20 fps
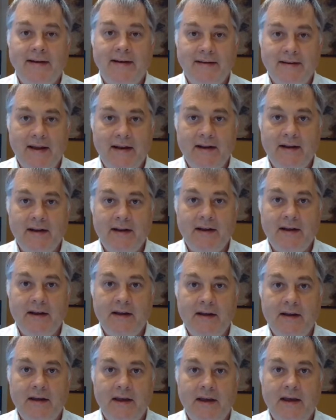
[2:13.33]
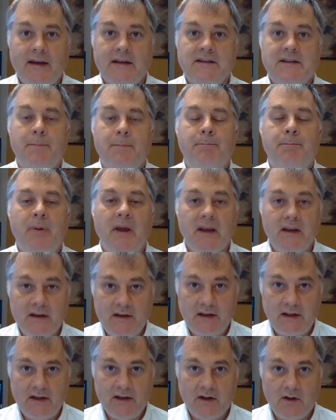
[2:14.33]
identity is a
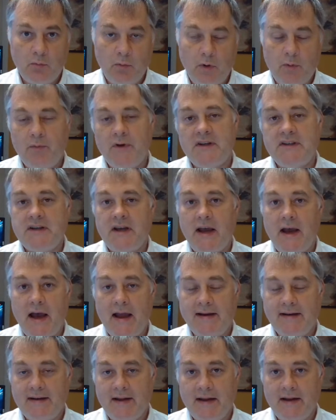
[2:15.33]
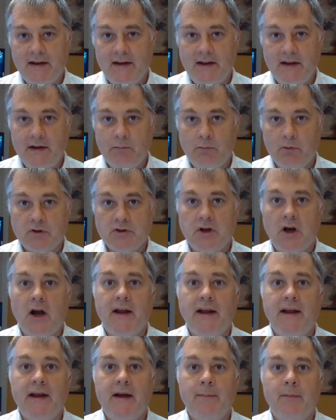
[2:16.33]
big deal. When we say identity, we're
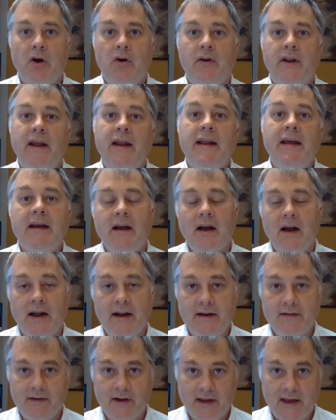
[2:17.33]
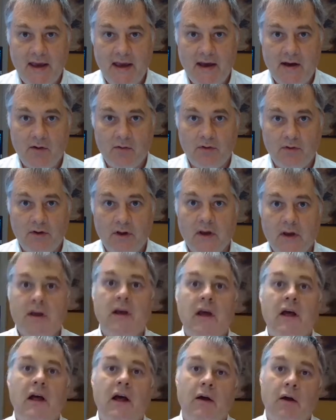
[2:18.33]
talking about any kind of account
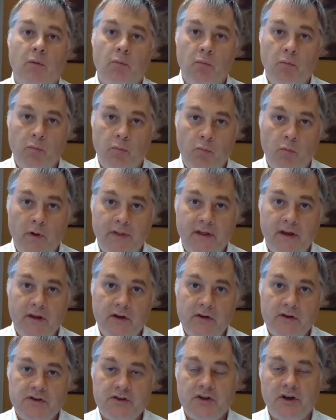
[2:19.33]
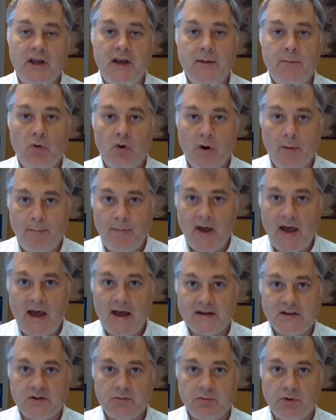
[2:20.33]
with a username or a
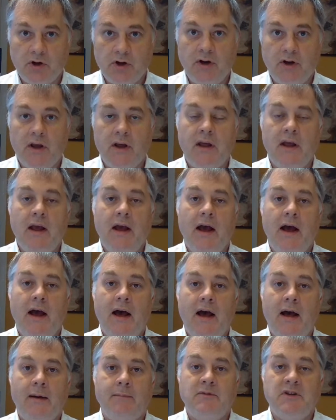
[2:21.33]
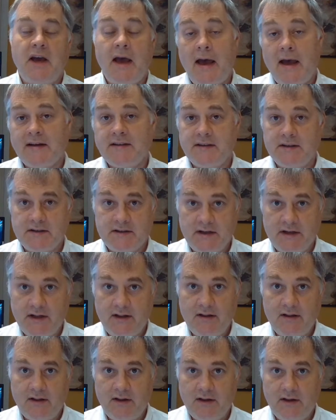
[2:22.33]
password to access
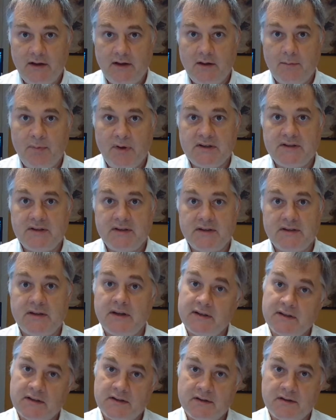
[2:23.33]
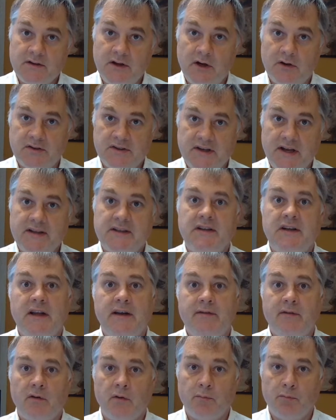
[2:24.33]
anything in the business that's
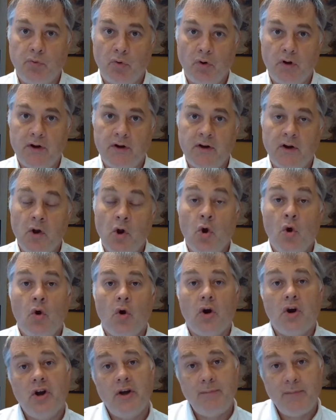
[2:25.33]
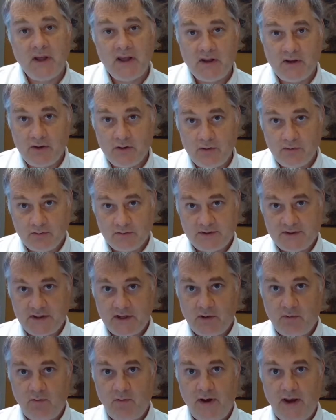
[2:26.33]
sensitive or important, or could be used
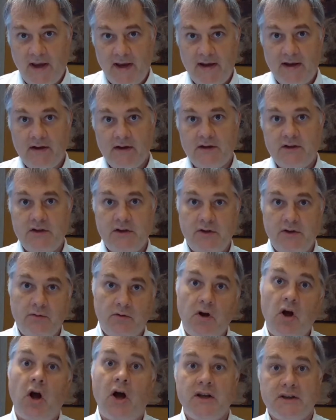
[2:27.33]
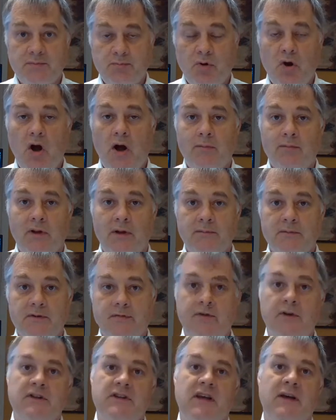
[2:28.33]
in a way to cause problems.
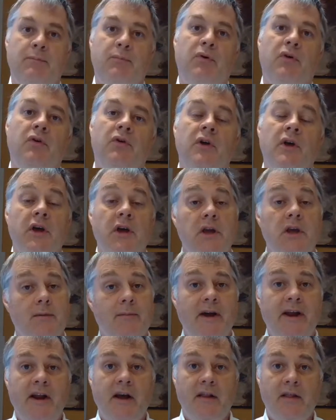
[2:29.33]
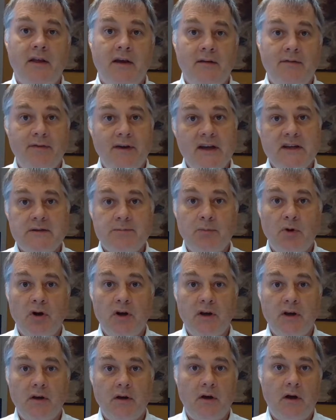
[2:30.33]
For example, you might not think
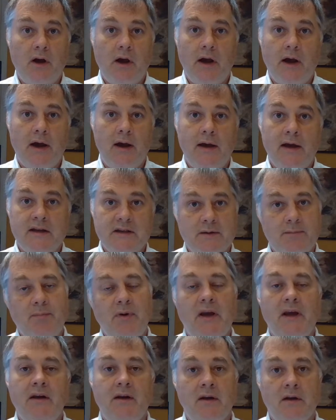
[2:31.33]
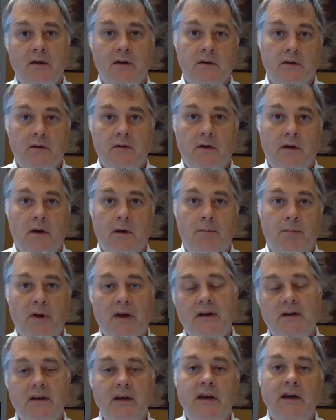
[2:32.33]
Facebook is a
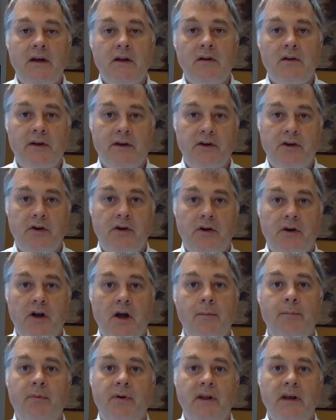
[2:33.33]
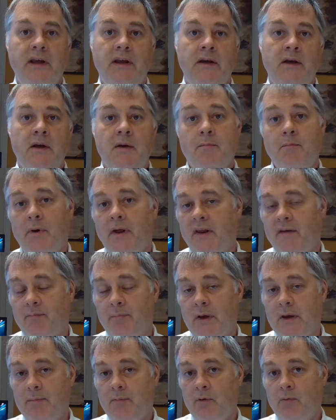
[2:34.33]
big deal in your company, but if
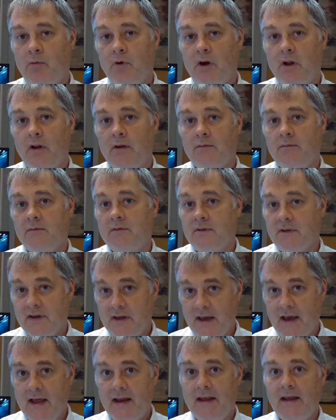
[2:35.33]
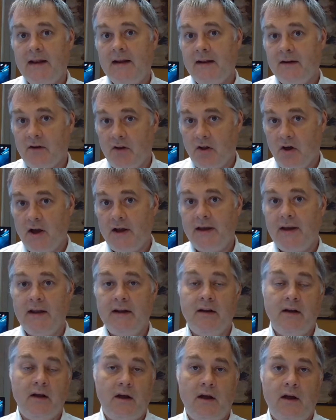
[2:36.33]
people were to get in and log
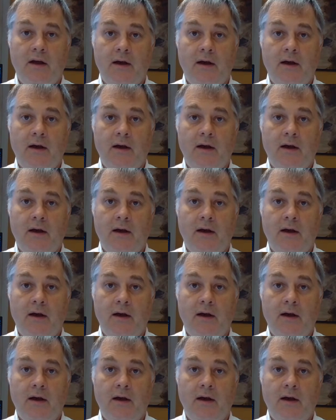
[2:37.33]
in